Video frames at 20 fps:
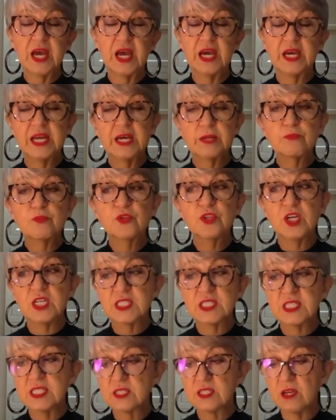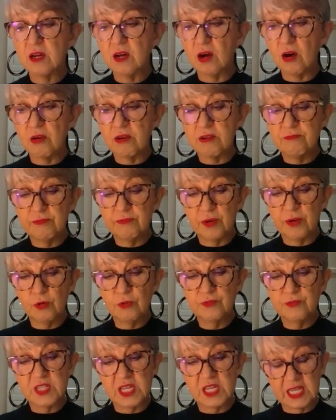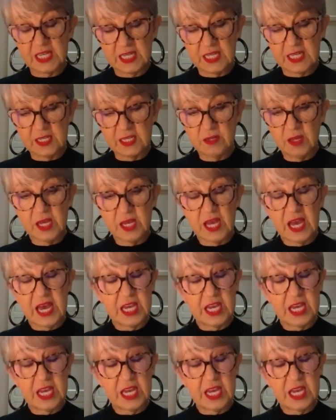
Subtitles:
And Admiral Nurses are involved in